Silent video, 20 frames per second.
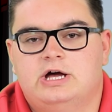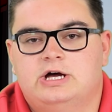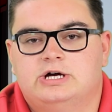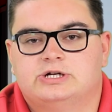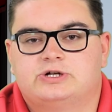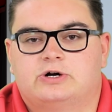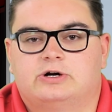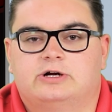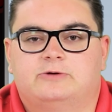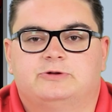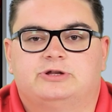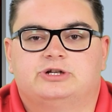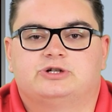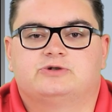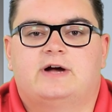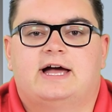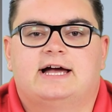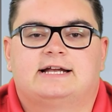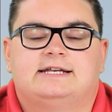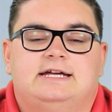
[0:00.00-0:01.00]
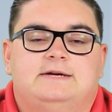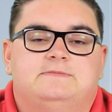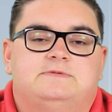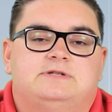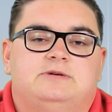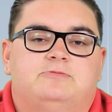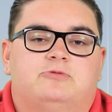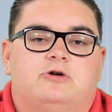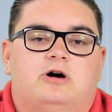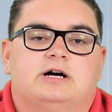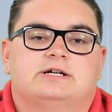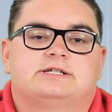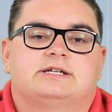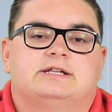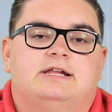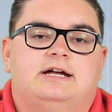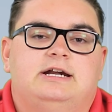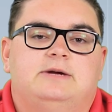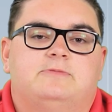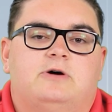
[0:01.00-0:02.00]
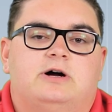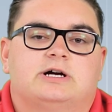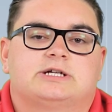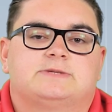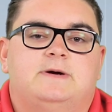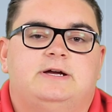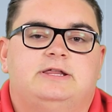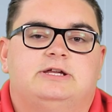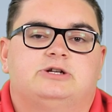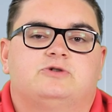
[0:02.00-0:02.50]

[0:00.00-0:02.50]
Starting with the track teams, the Bronx and Lady Bronx made the